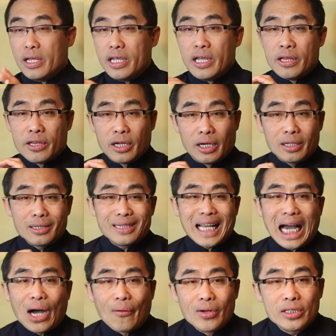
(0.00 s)
In the
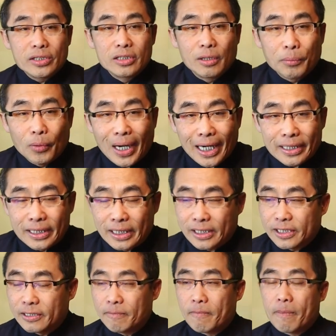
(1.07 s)
Daoist
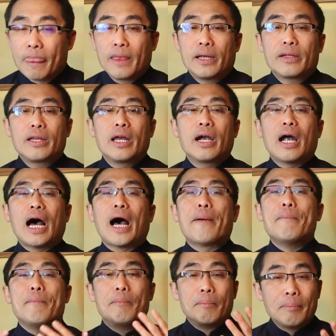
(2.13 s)
practice, there
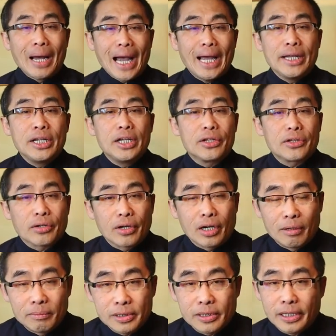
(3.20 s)
are many
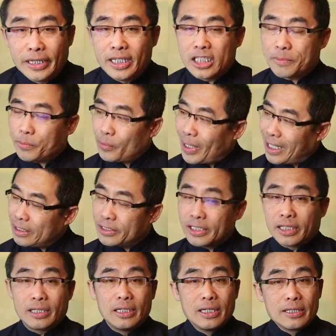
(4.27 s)
terms
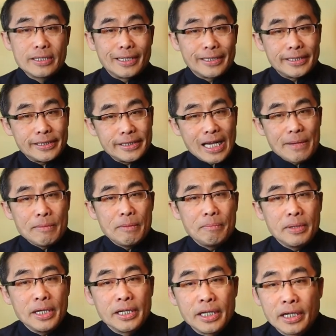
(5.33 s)
expressing the
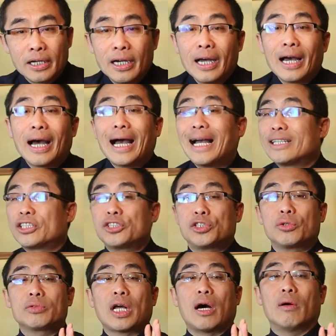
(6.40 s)
same meaning as
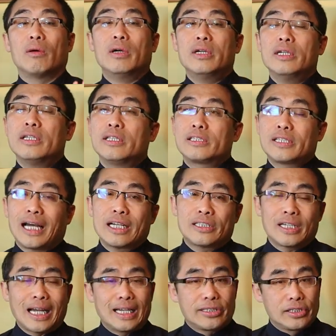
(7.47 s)
Xiu Dao,
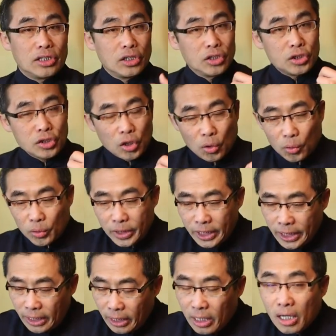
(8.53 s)
such as Shou
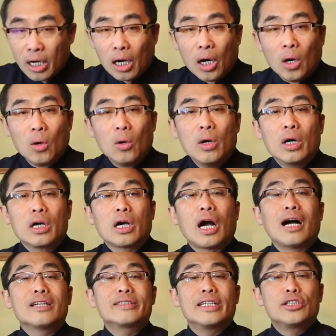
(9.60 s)
Yi or
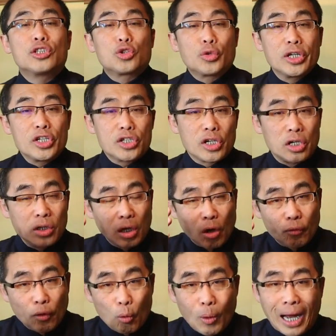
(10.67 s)
concentration
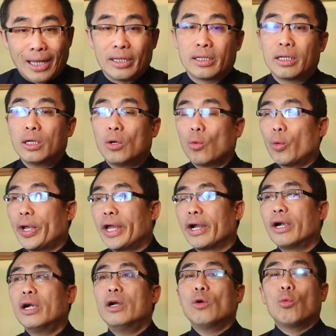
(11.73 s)
of one,
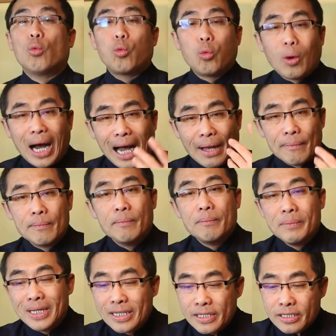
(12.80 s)
where one
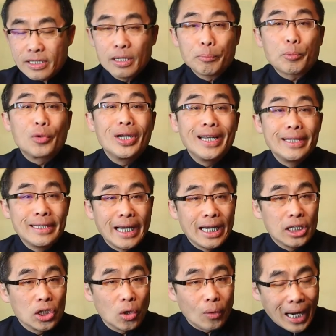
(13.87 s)
means
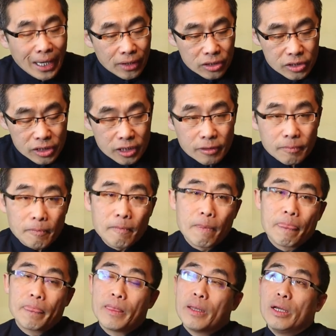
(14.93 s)
prenatal energy.
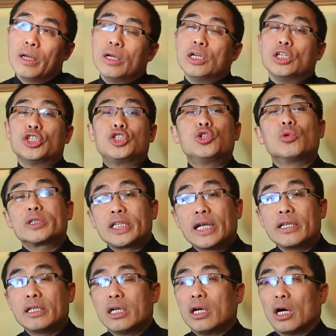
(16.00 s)
Xiu
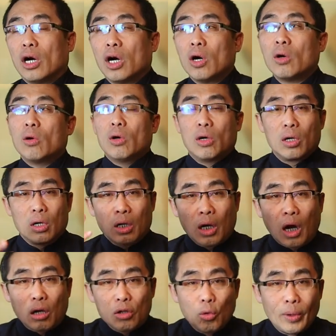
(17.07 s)
Zhen or
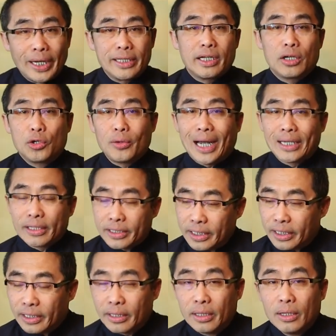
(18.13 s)
cultivate
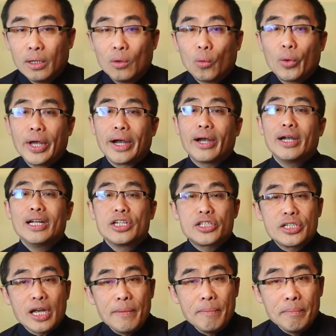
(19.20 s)
reality, where
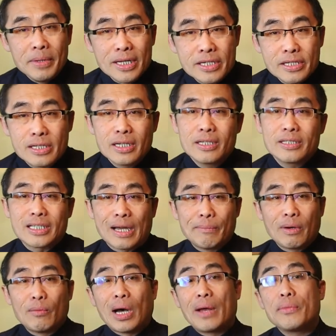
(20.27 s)
Zhen means
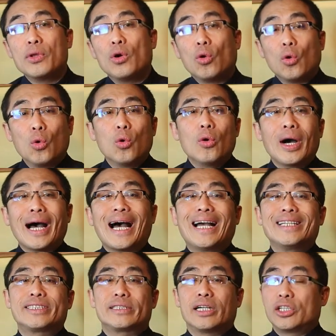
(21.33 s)
someone who
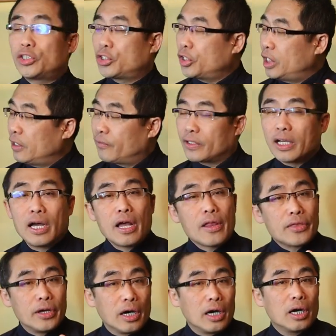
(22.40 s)
has achieved
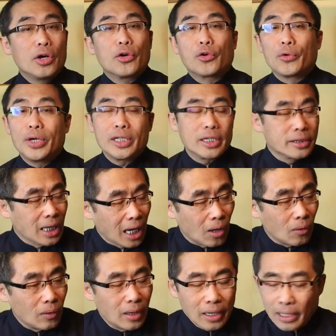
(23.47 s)
the great
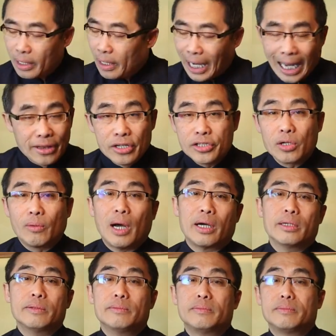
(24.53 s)
Dao, and so
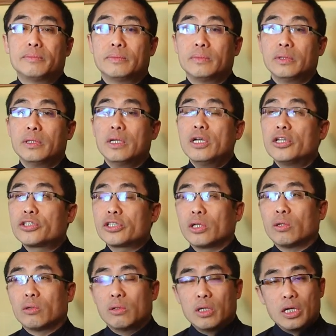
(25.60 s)
on.
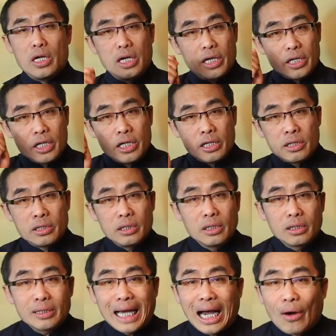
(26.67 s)
So, in
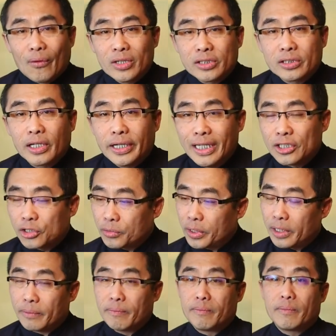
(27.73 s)
Daoist
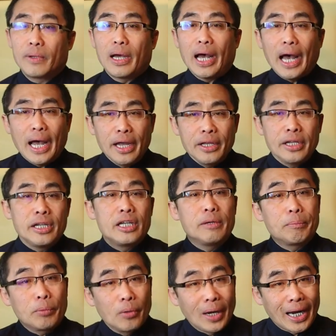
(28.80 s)
history,
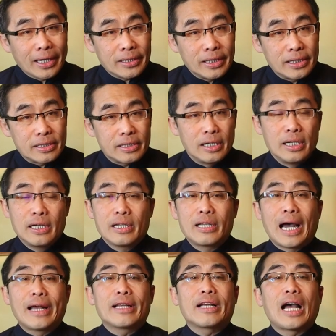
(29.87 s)
any practice
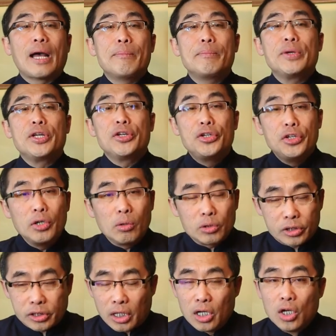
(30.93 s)
that can be
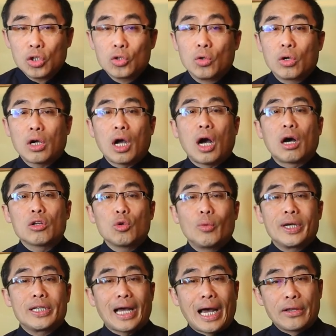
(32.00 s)
used to
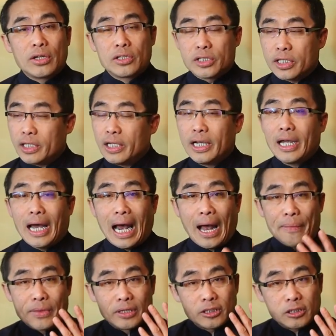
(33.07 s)
cultivate energy
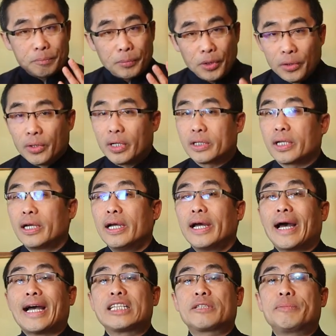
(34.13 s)
and spirit
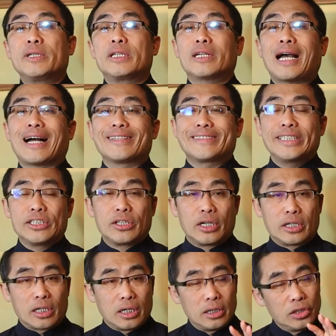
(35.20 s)
has been
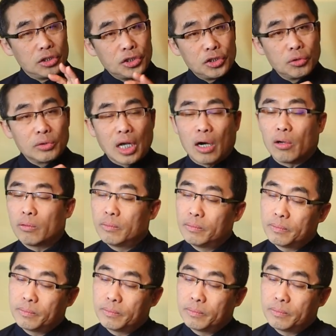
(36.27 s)
considered Xiu Dao.